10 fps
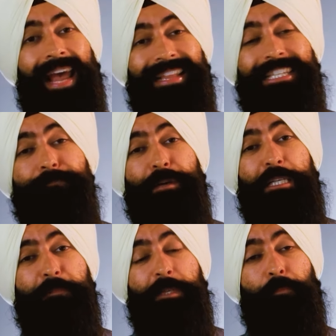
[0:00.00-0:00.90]
And this
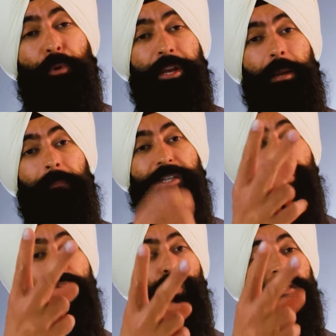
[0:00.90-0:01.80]
brings me to point number
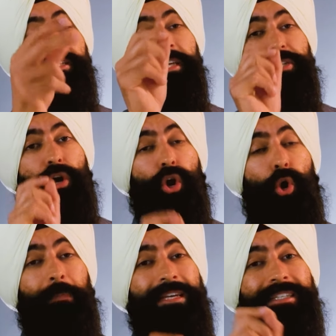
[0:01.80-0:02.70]
two, which is that your
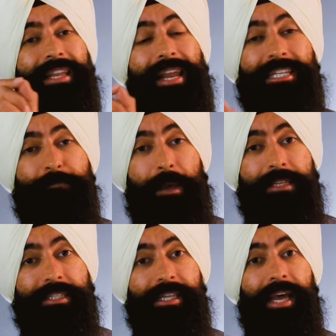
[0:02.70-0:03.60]
home is an
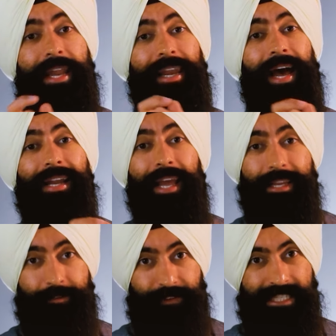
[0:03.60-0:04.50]
expense, not an
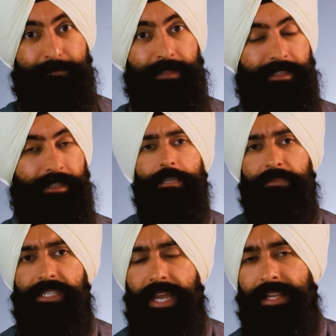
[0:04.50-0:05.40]
investment. The
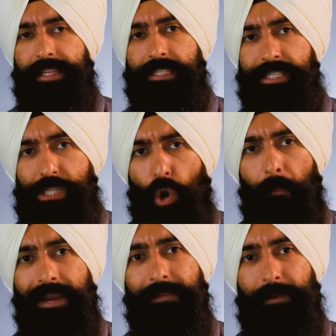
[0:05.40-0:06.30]
mistake that so
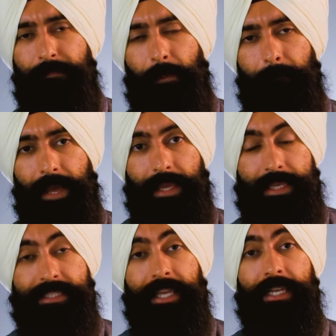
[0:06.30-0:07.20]
many people make
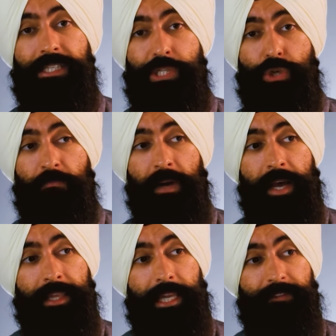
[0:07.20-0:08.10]
is they assume
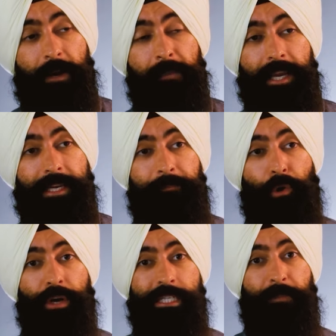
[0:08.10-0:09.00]
that if I'm making a
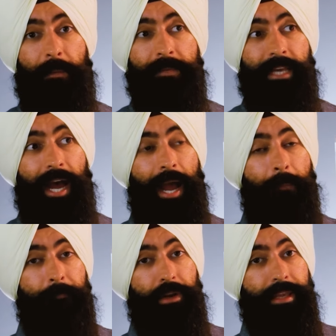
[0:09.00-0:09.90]
mortgage payment, I
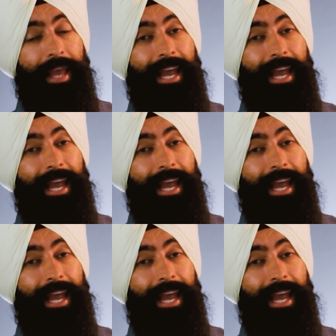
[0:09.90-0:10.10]
am building